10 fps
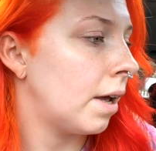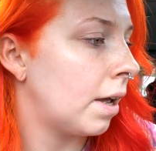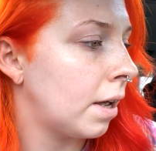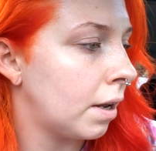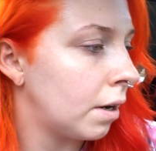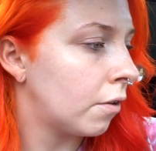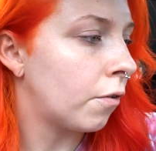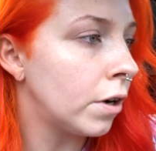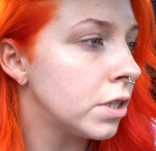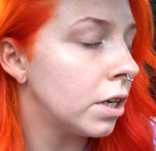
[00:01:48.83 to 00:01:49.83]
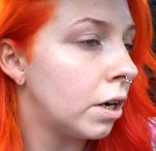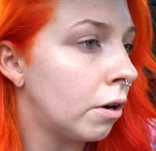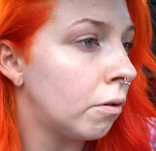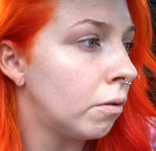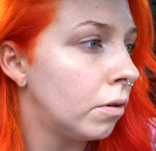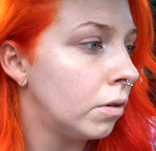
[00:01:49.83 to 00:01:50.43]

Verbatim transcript: And as far as I know,